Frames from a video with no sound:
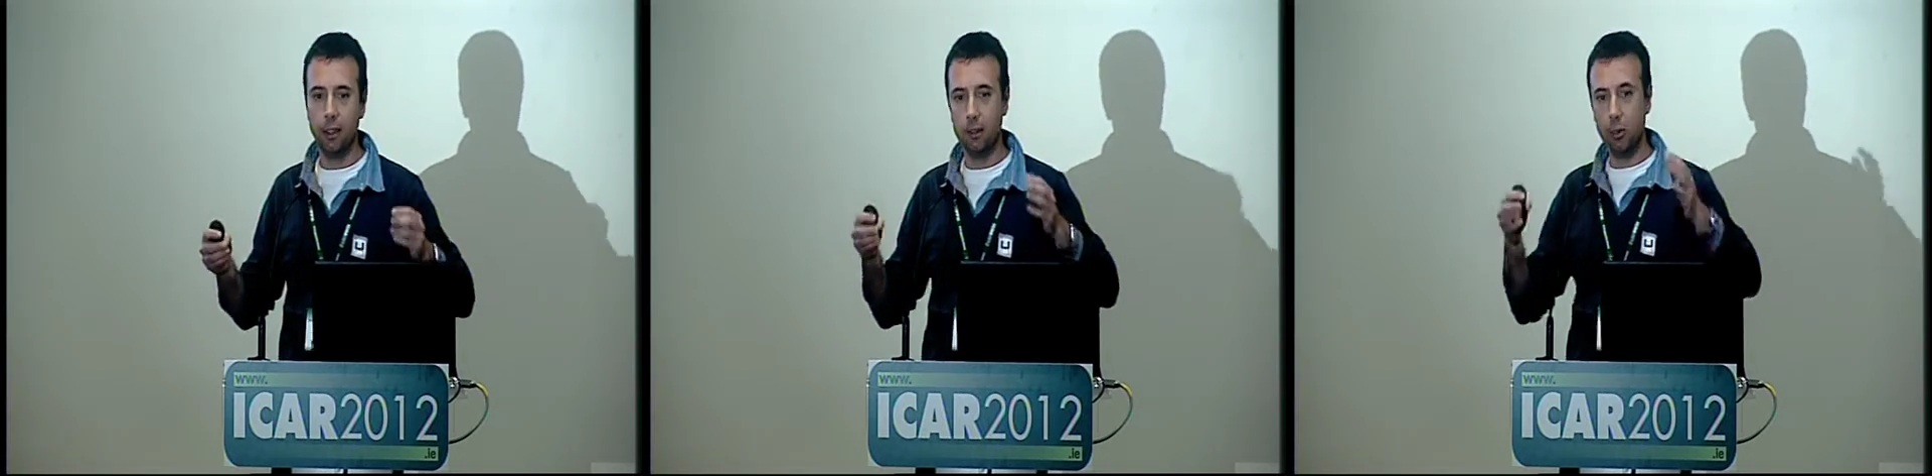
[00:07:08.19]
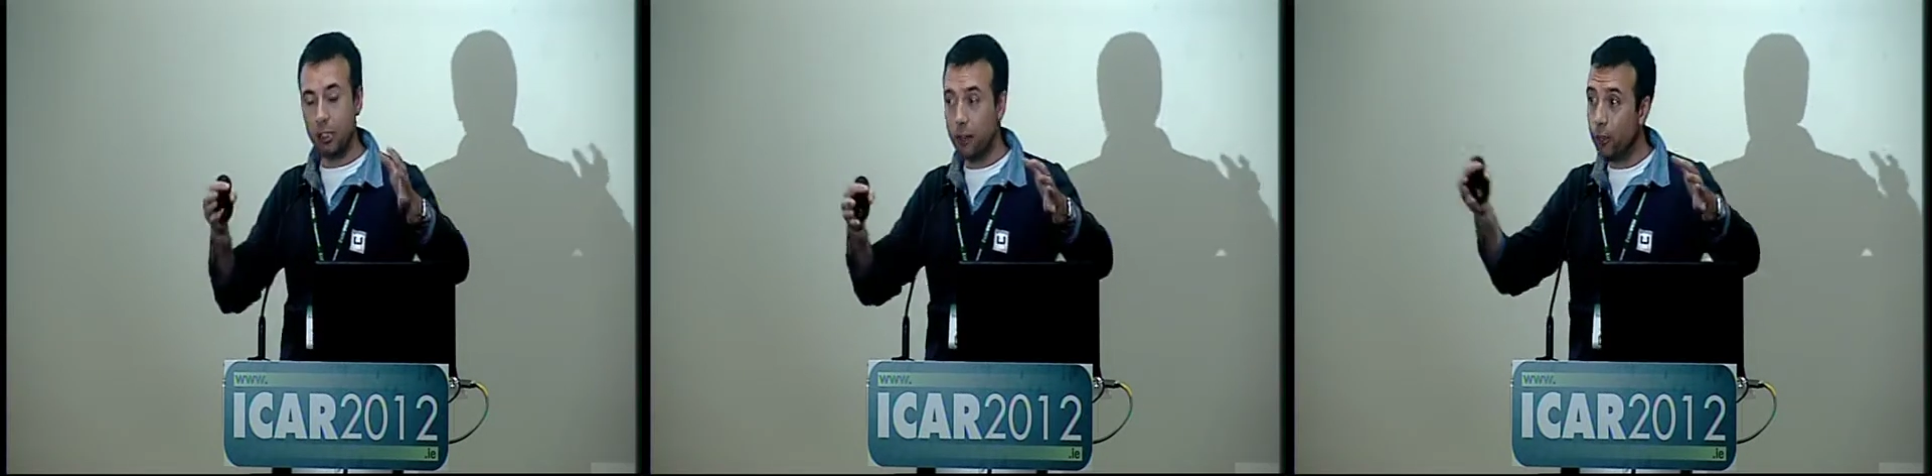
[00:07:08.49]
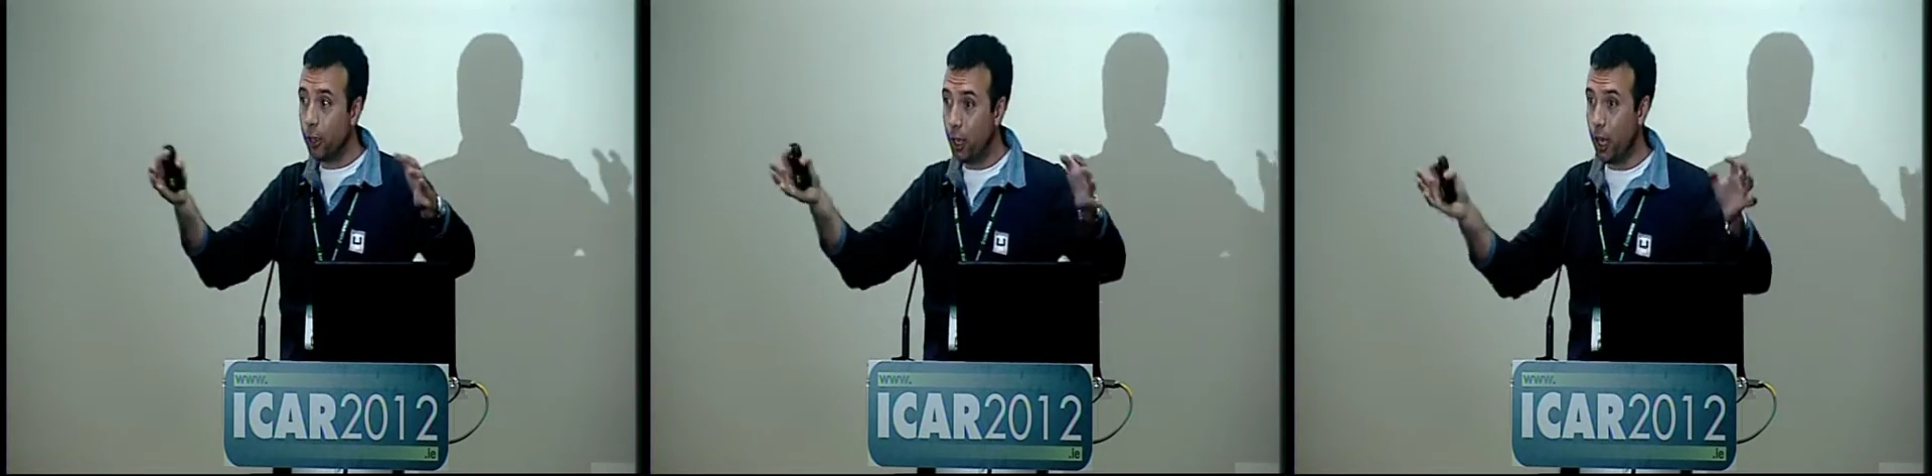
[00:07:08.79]
to the
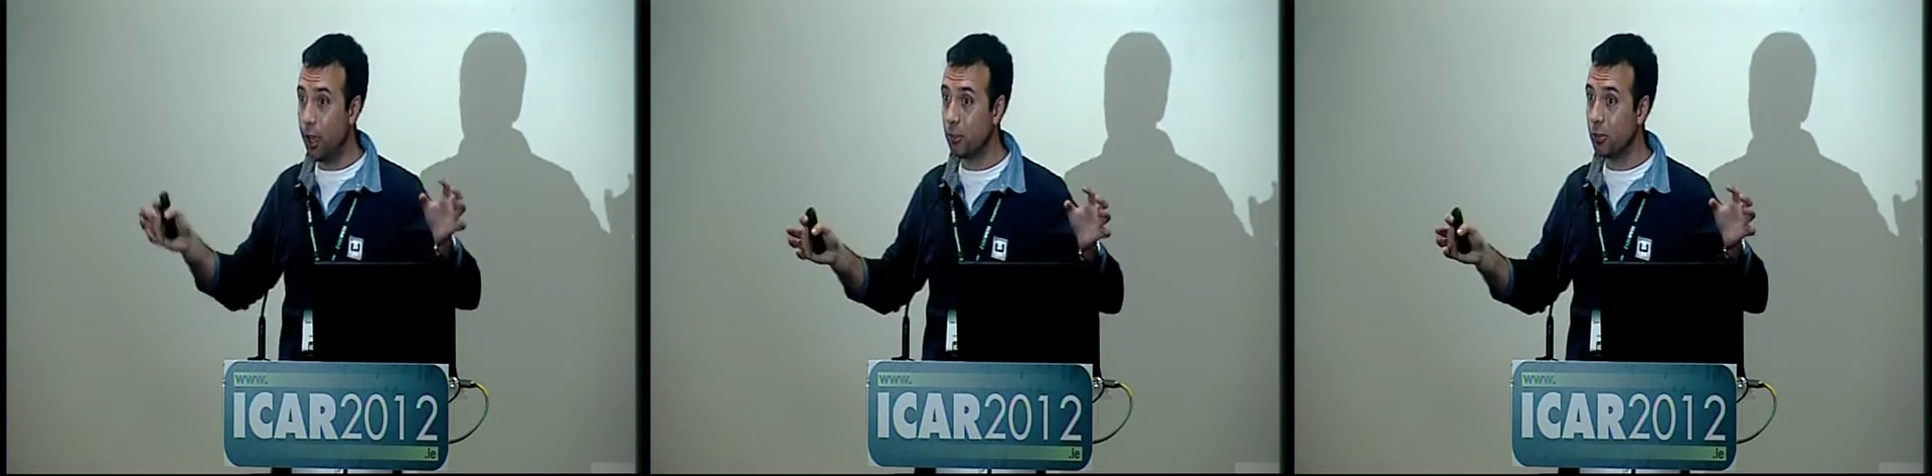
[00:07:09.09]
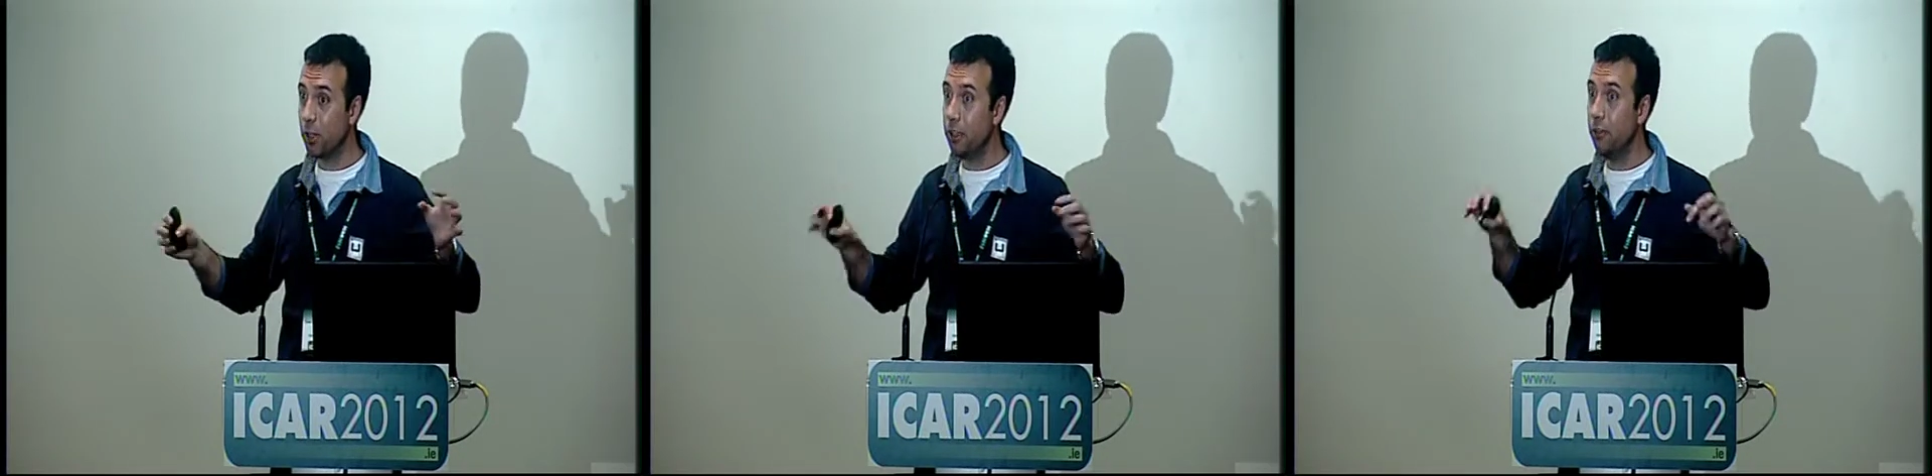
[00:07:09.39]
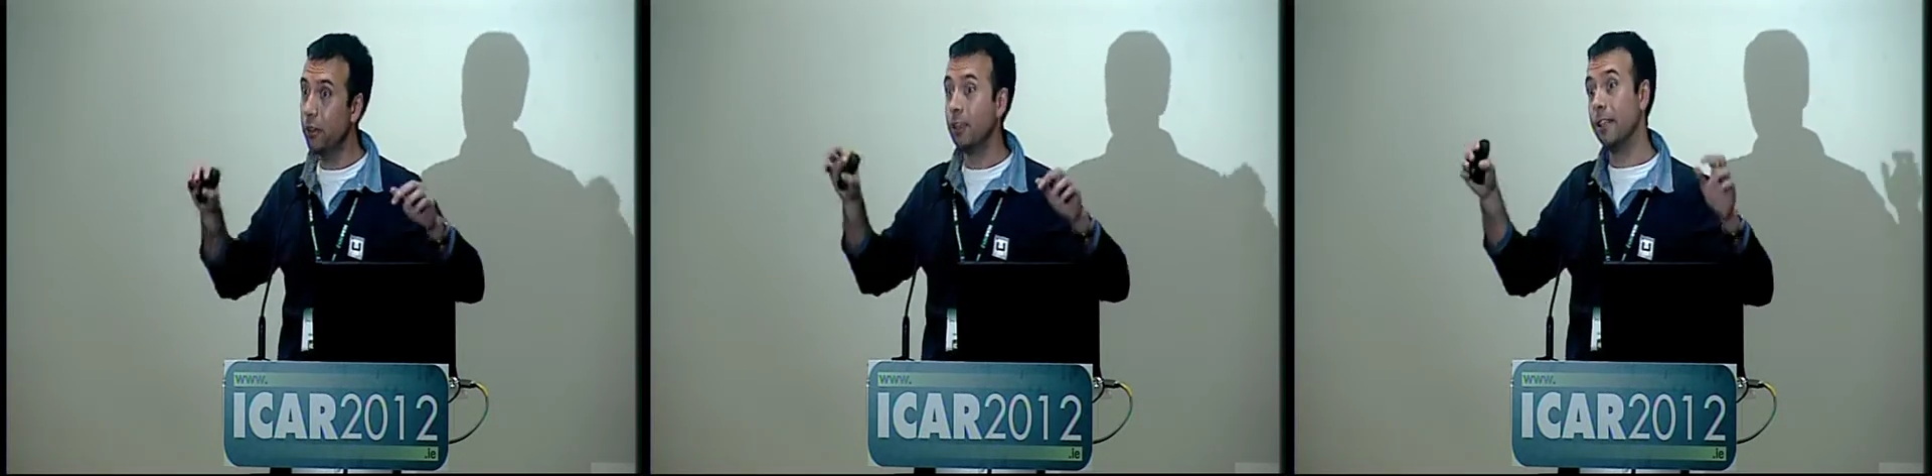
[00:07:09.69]
different labs, to the
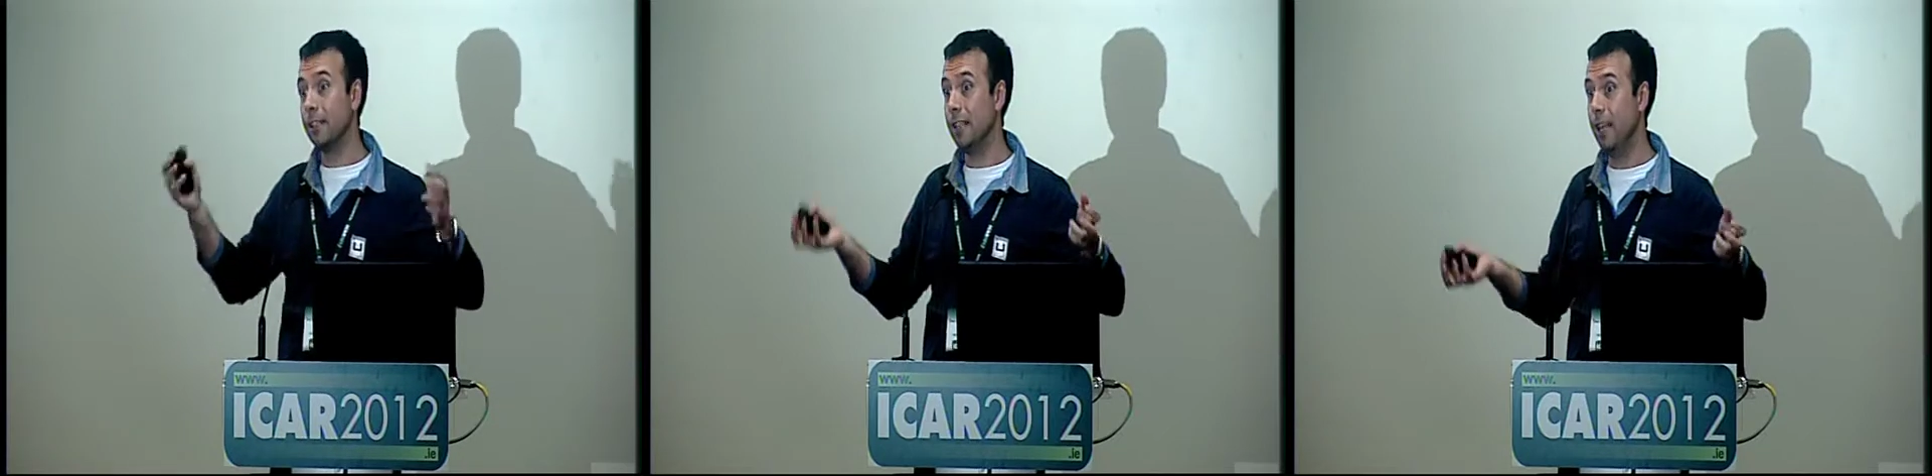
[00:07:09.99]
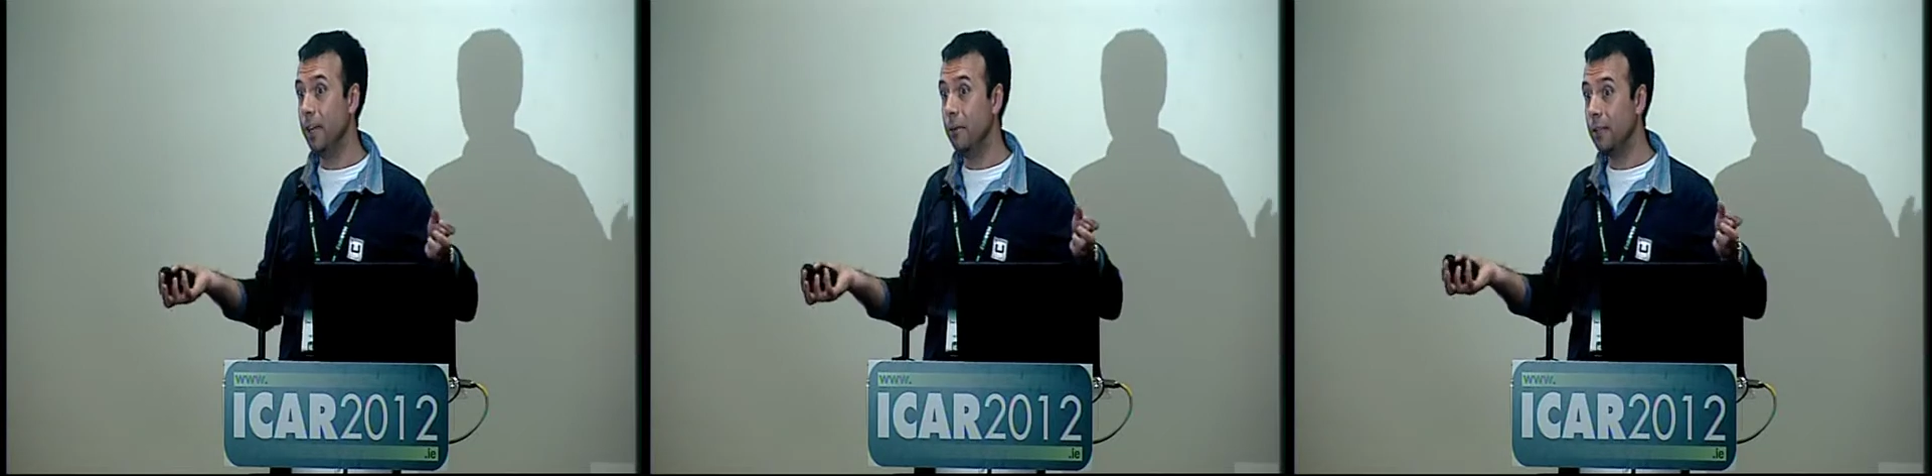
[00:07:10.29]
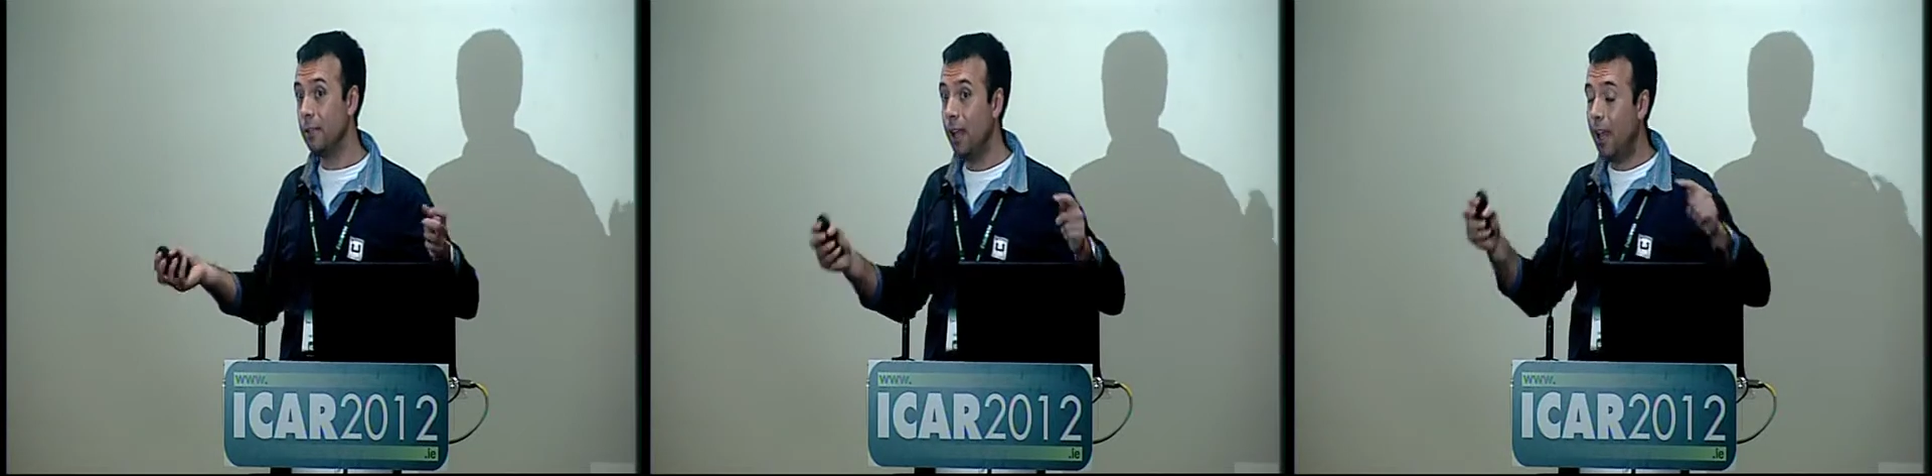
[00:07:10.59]
different slaves,